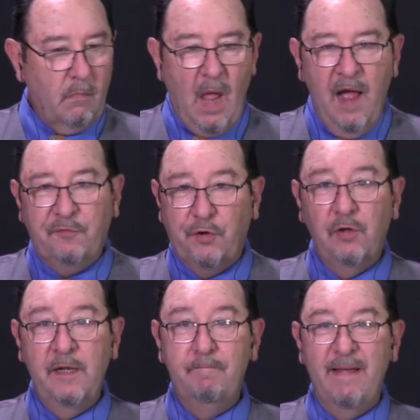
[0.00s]
I've
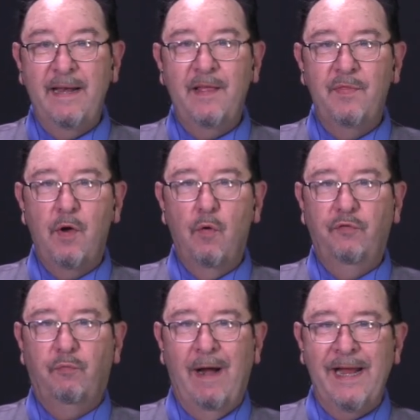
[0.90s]
certainly been in
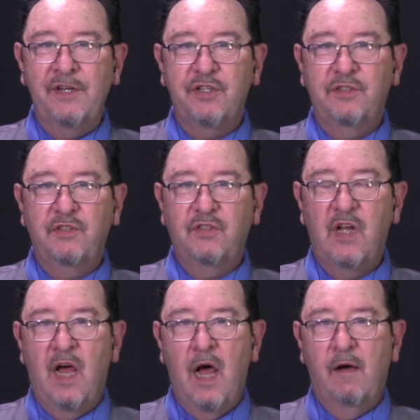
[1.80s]
those ranges
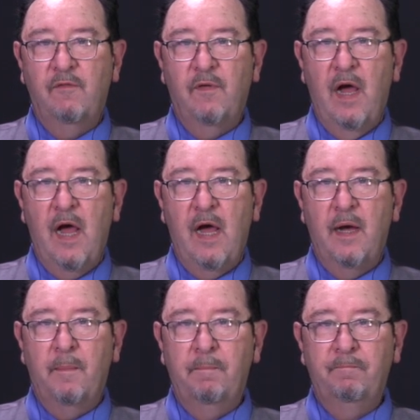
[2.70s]
of
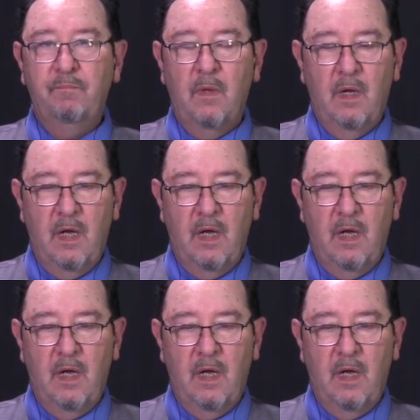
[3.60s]
um,